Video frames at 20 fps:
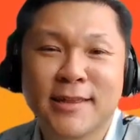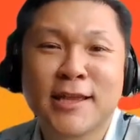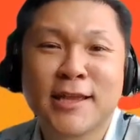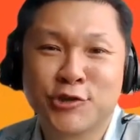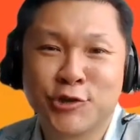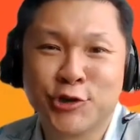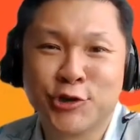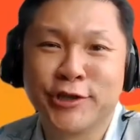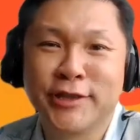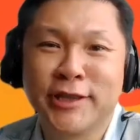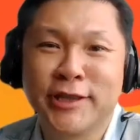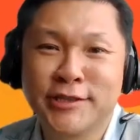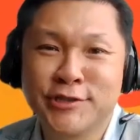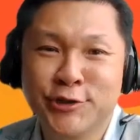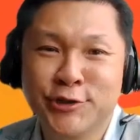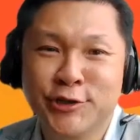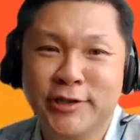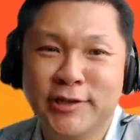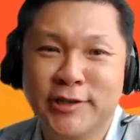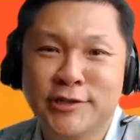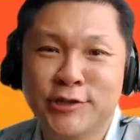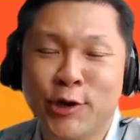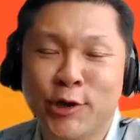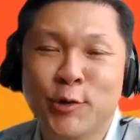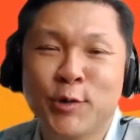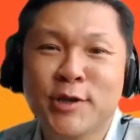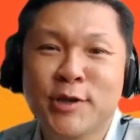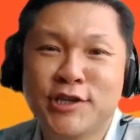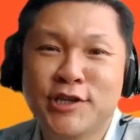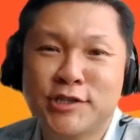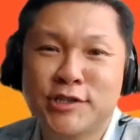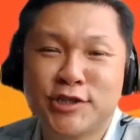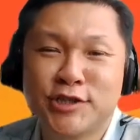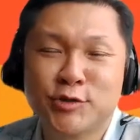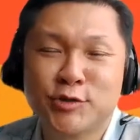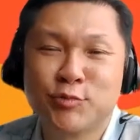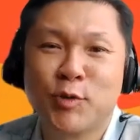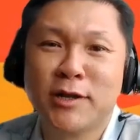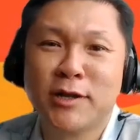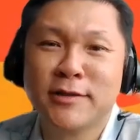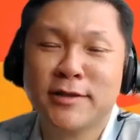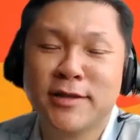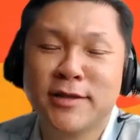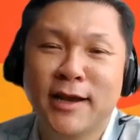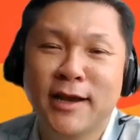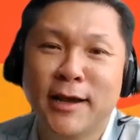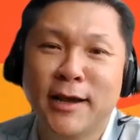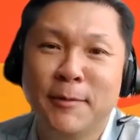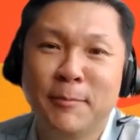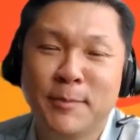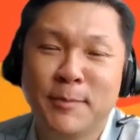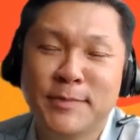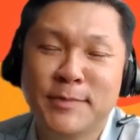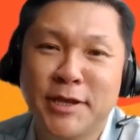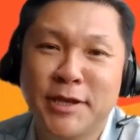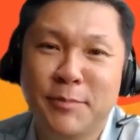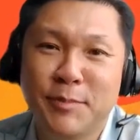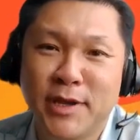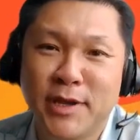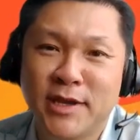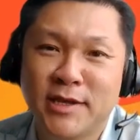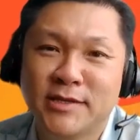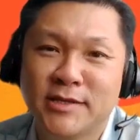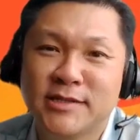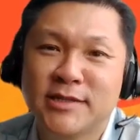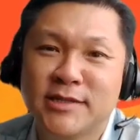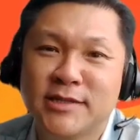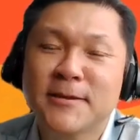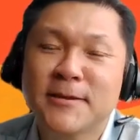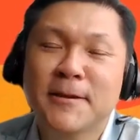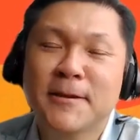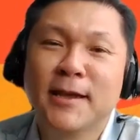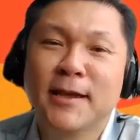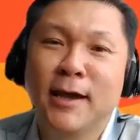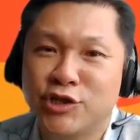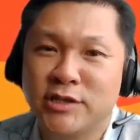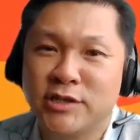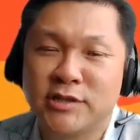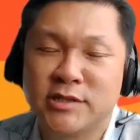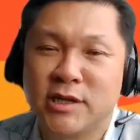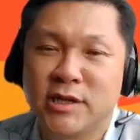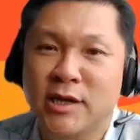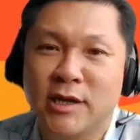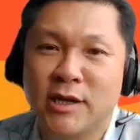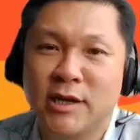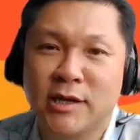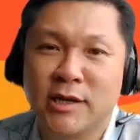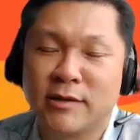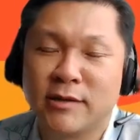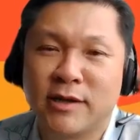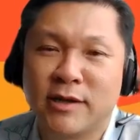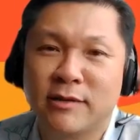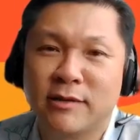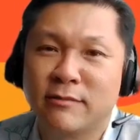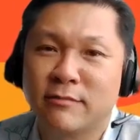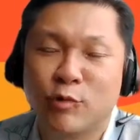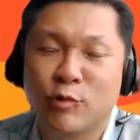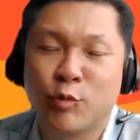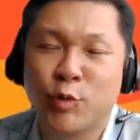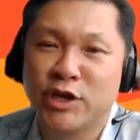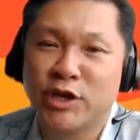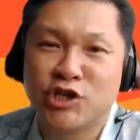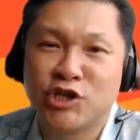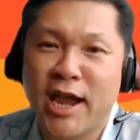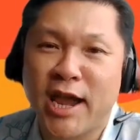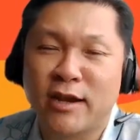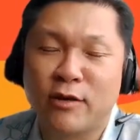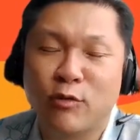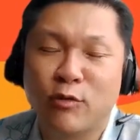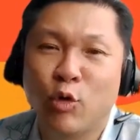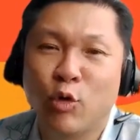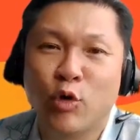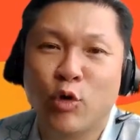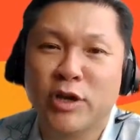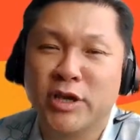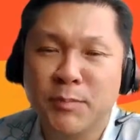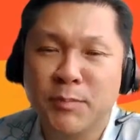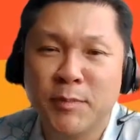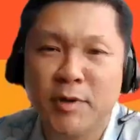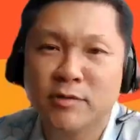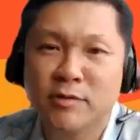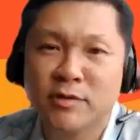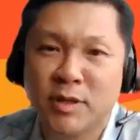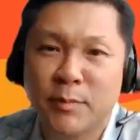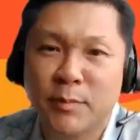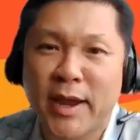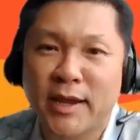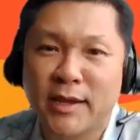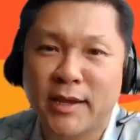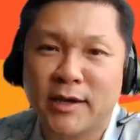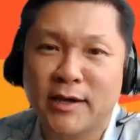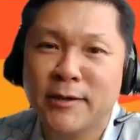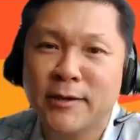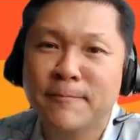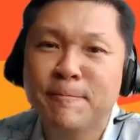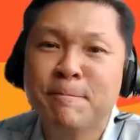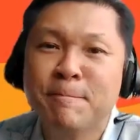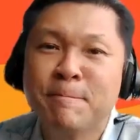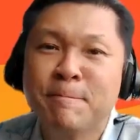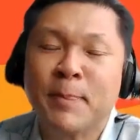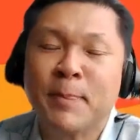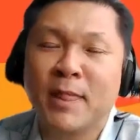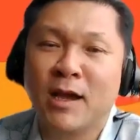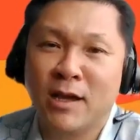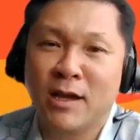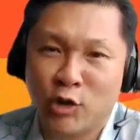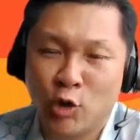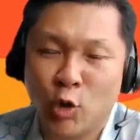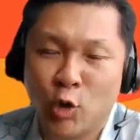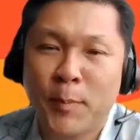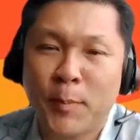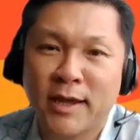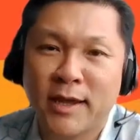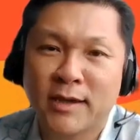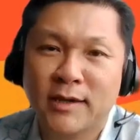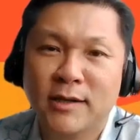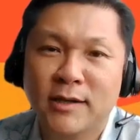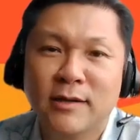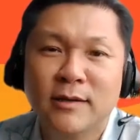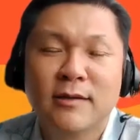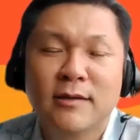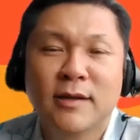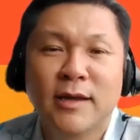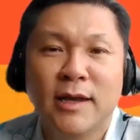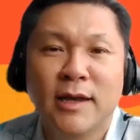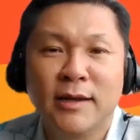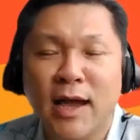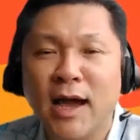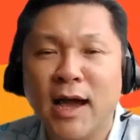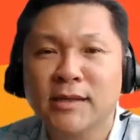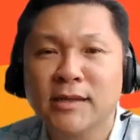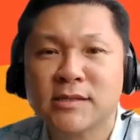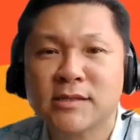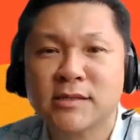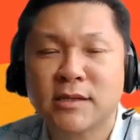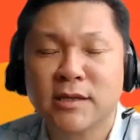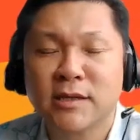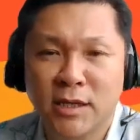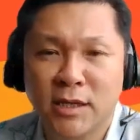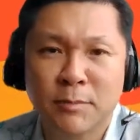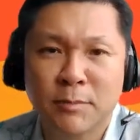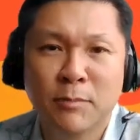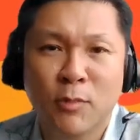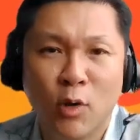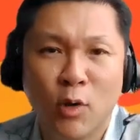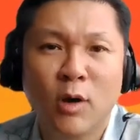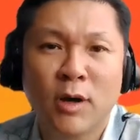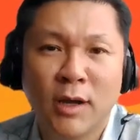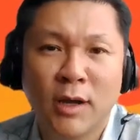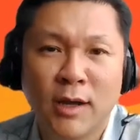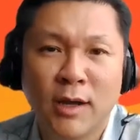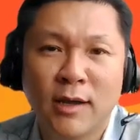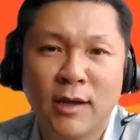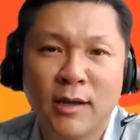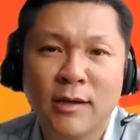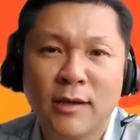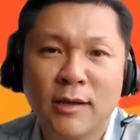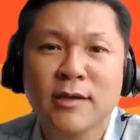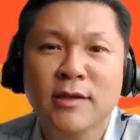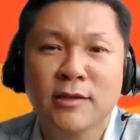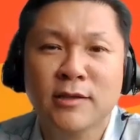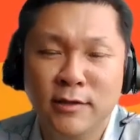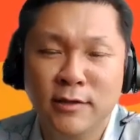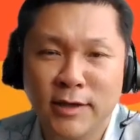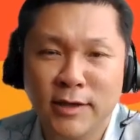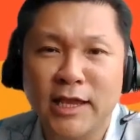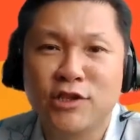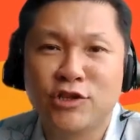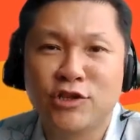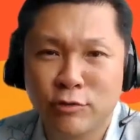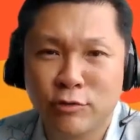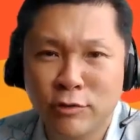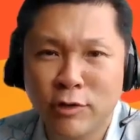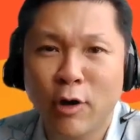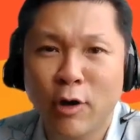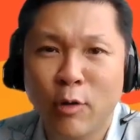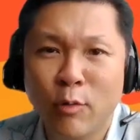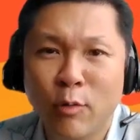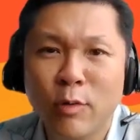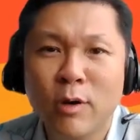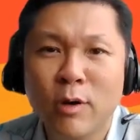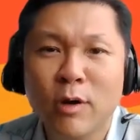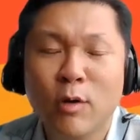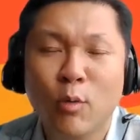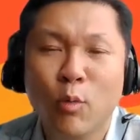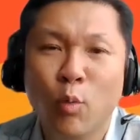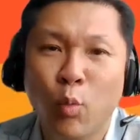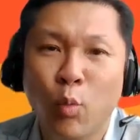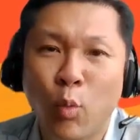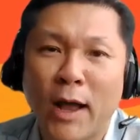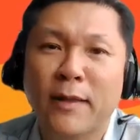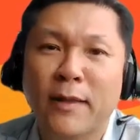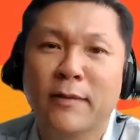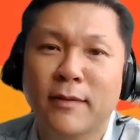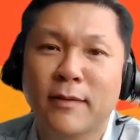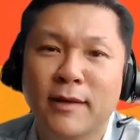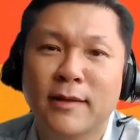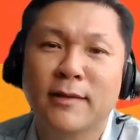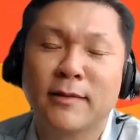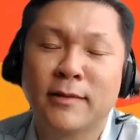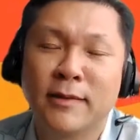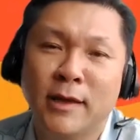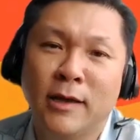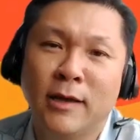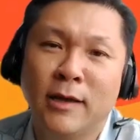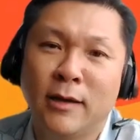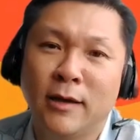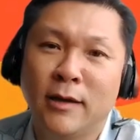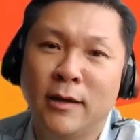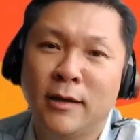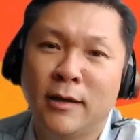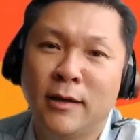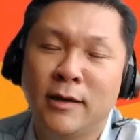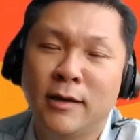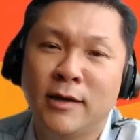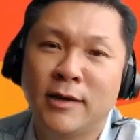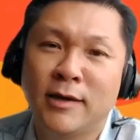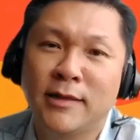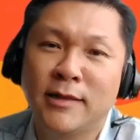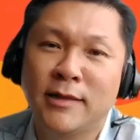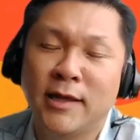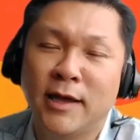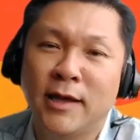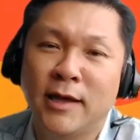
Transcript: That's good. That's good. So just one tip is just quick chat or email to the banker, your banker, and ask him or her to let you know what the